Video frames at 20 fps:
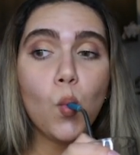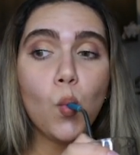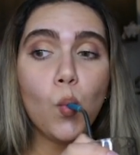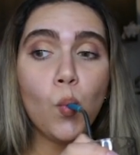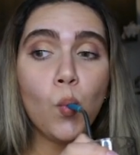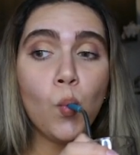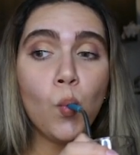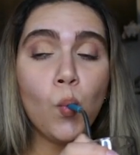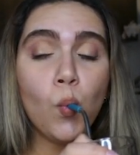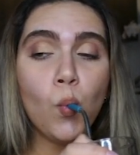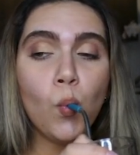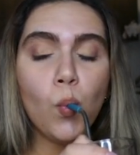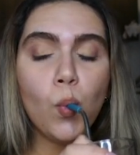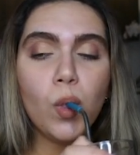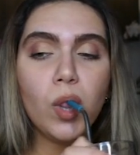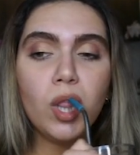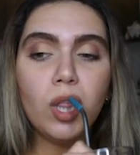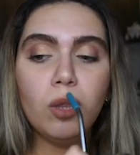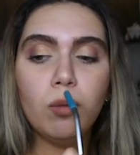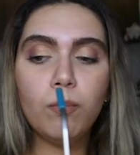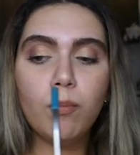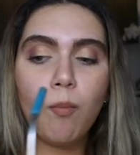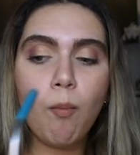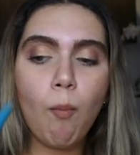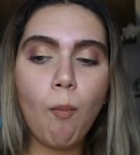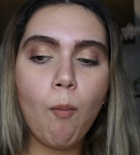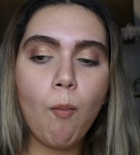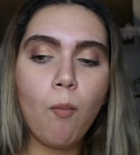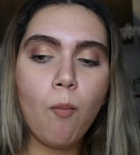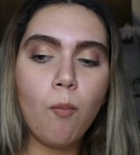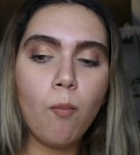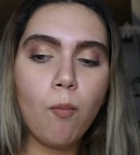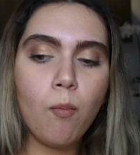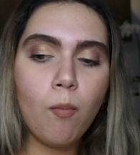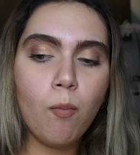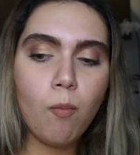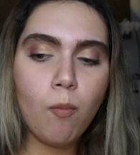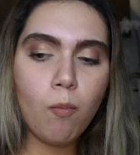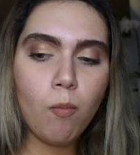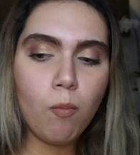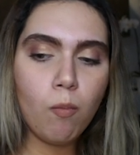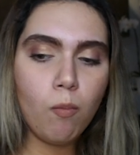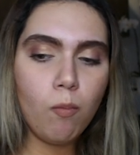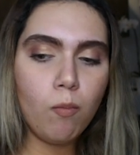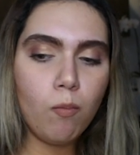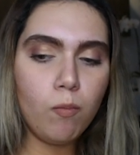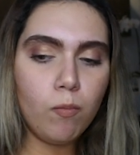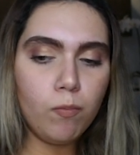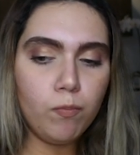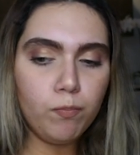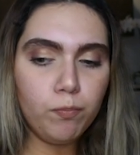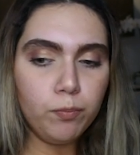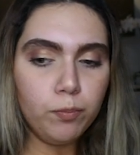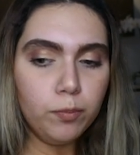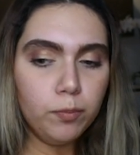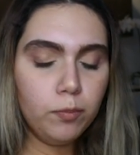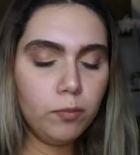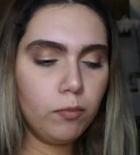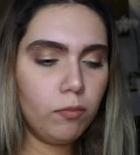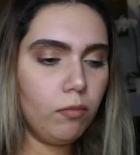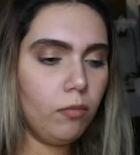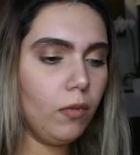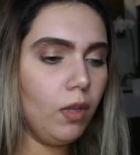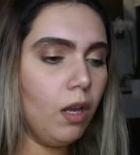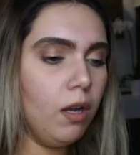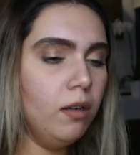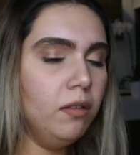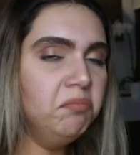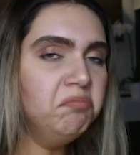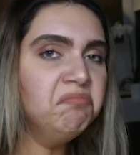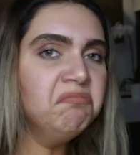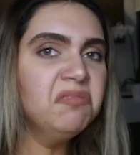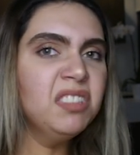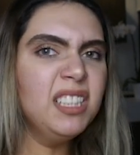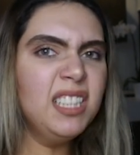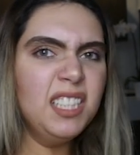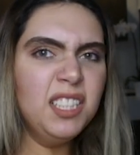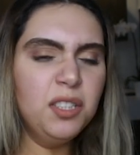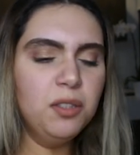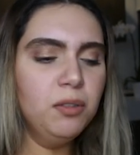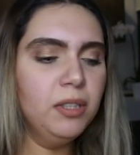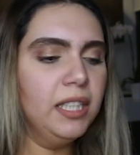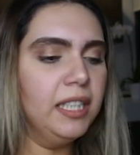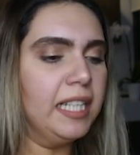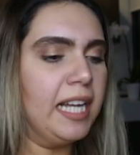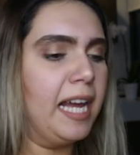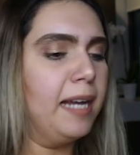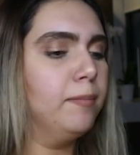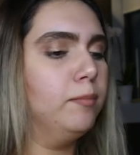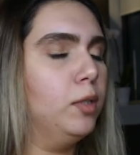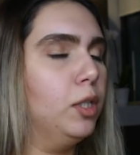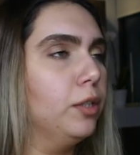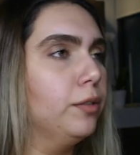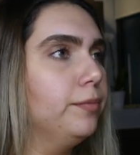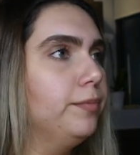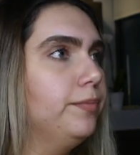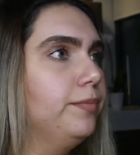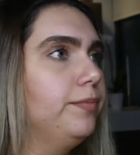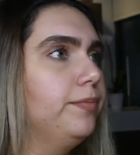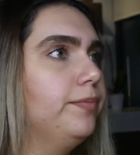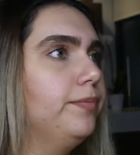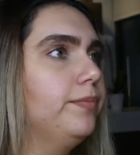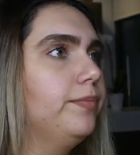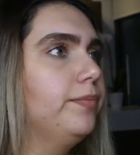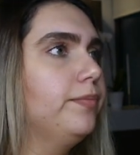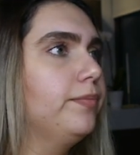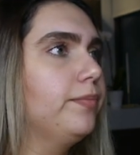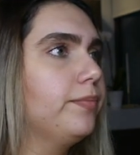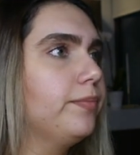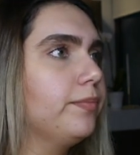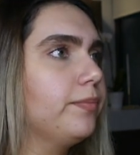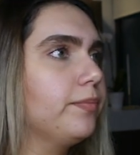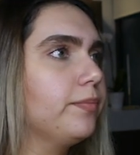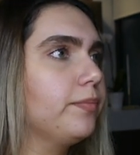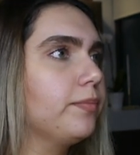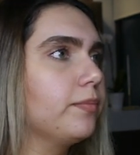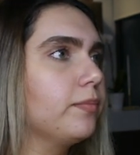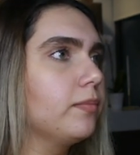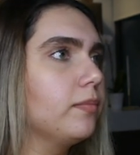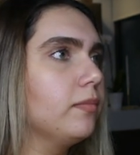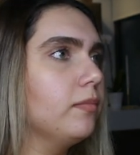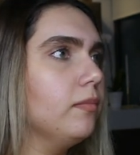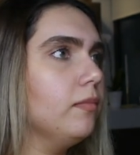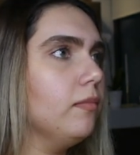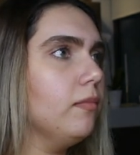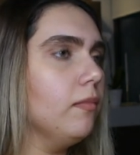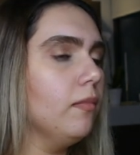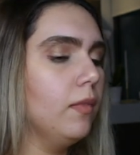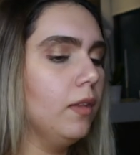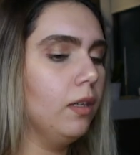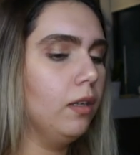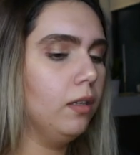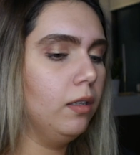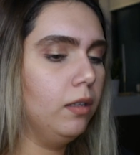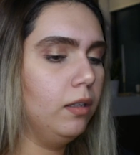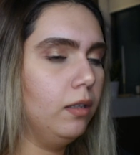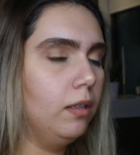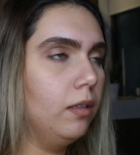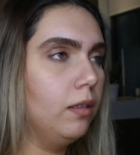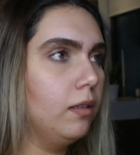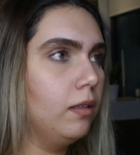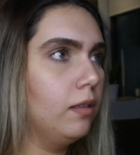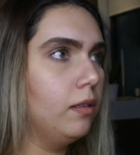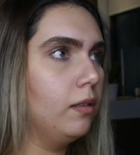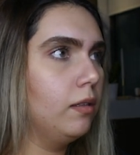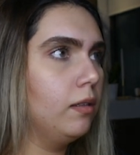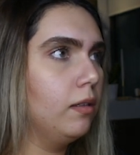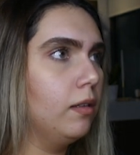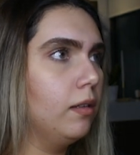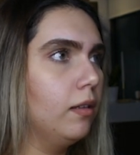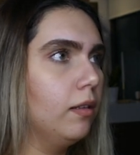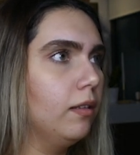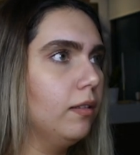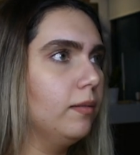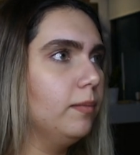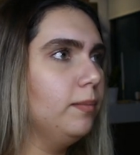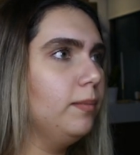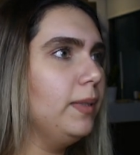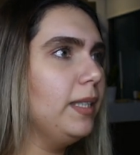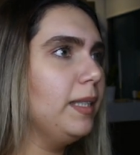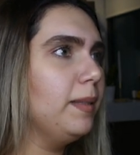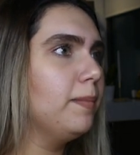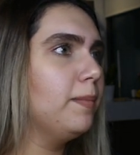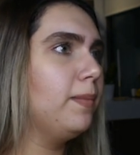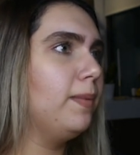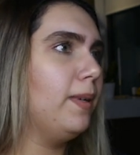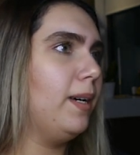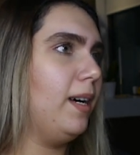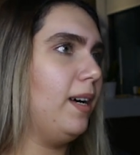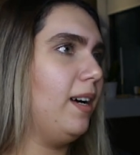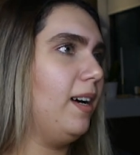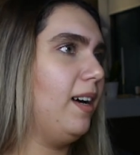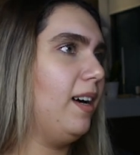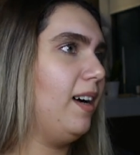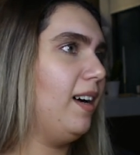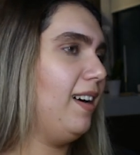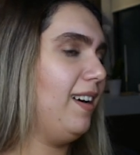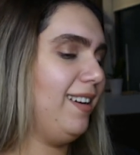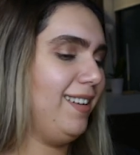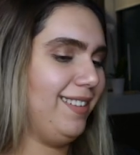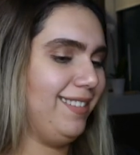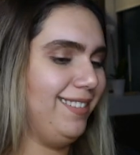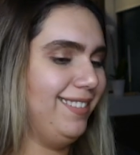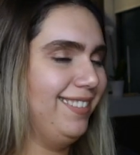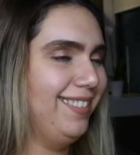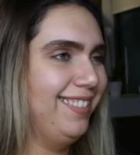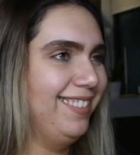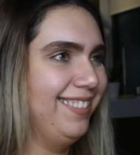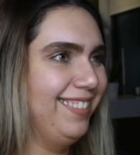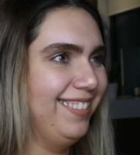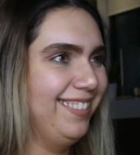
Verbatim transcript: Hmm? You need more? Let's do a Lambo. How about a Honda Accord? Beba.